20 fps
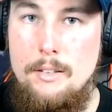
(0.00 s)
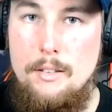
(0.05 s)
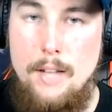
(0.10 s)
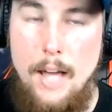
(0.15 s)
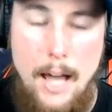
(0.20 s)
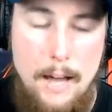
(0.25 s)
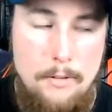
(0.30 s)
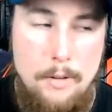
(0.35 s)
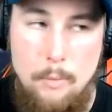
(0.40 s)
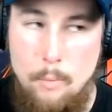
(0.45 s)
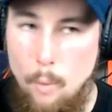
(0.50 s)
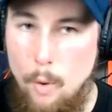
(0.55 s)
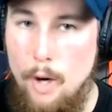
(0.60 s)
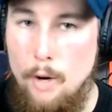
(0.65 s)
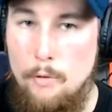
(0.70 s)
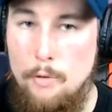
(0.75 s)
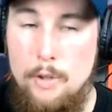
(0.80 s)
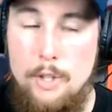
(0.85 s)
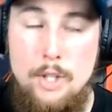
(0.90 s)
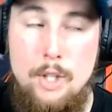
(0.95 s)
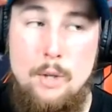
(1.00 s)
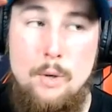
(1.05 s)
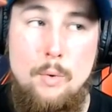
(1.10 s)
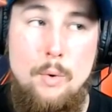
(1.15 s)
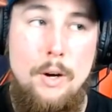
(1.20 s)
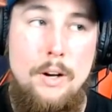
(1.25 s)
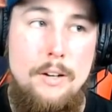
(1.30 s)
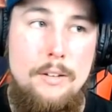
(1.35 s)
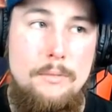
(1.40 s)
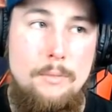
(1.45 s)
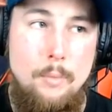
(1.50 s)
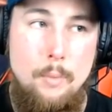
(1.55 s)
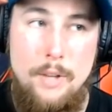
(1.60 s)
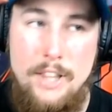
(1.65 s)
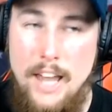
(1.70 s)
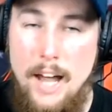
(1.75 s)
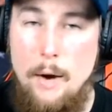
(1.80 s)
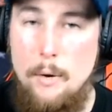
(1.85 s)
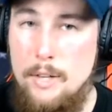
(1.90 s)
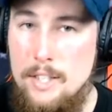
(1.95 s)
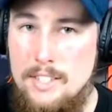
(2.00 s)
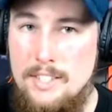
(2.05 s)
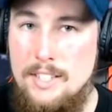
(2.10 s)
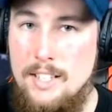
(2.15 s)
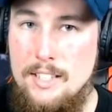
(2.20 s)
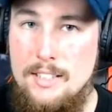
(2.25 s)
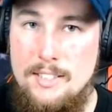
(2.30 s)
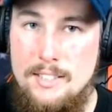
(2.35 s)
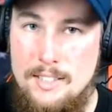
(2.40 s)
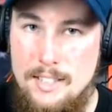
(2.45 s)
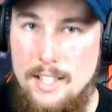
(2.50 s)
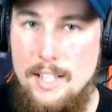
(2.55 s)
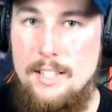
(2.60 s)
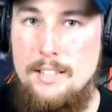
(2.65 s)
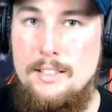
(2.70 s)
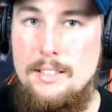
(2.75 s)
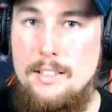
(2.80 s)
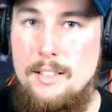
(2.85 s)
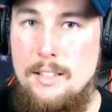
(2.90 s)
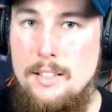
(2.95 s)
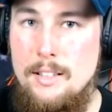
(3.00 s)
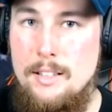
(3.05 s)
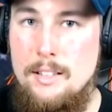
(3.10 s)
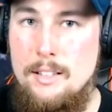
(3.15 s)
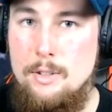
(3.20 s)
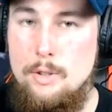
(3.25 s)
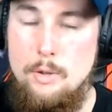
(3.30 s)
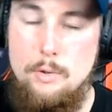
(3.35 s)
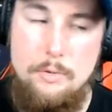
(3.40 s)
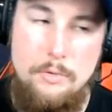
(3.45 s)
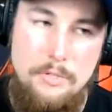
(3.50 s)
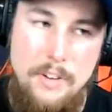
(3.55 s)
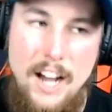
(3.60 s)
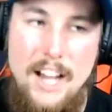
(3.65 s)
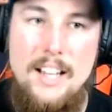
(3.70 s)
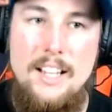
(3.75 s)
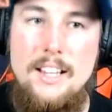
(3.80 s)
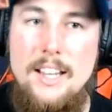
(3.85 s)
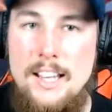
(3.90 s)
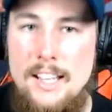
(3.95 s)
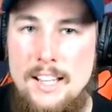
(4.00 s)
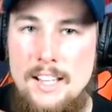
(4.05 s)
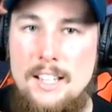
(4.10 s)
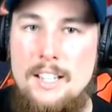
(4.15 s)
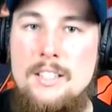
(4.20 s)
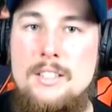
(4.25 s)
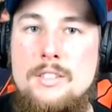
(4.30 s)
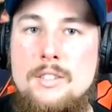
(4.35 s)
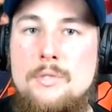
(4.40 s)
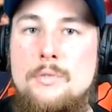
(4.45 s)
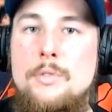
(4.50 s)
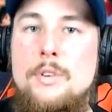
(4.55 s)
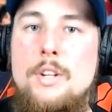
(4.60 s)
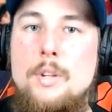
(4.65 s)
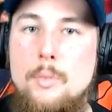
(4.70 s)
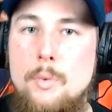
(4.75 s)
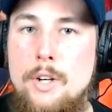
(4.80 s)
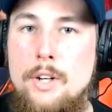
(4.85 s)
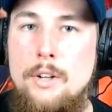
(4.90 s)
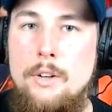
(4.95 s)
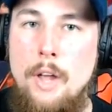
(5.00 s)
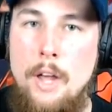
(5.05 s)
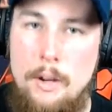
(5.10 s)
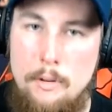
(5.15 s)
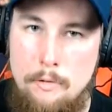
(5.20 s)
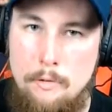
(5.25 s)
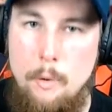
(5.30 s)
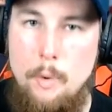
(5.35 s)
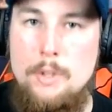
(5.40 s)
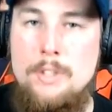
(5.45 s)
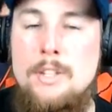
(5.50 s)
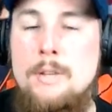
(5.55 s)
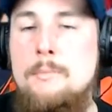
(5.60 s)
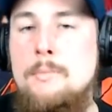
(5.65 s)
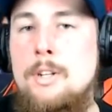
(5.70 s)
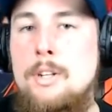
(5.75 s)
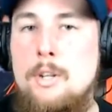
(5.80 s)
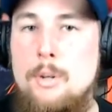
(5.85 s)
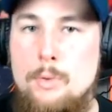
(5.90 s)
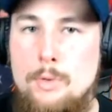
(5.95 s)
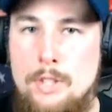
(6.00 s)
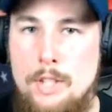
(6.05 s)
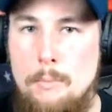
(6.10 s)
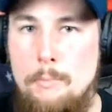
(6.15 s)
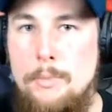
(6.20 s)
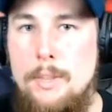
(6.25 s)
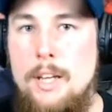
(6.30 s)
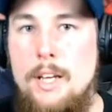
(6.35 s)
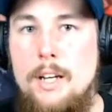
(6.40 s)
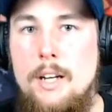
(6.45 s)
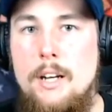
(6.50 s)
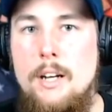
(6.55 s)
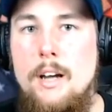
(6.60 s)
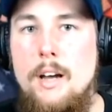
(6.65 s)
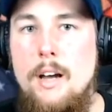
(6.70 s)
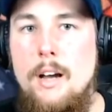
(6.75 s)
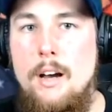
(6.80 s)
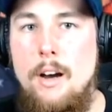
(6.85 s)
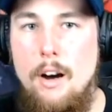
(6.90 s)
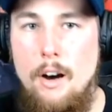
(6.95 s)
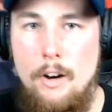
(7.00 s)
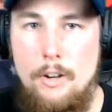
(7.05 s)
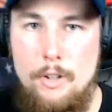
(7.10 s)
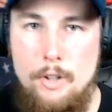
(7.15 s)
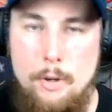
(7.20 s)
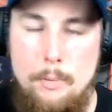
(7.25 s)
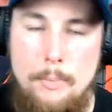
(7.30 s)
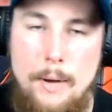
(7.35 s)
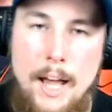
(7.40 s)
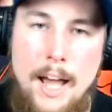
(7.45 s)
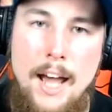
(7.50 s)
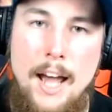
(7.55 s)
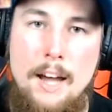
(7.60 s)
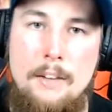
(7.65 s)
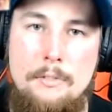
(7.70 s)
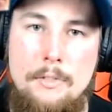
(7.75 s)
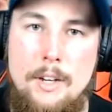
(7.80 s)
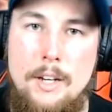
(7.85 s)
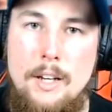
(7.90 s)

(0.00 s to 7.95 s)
Have him work for you without his consent, to violate his free will and force him to do something on your behalf.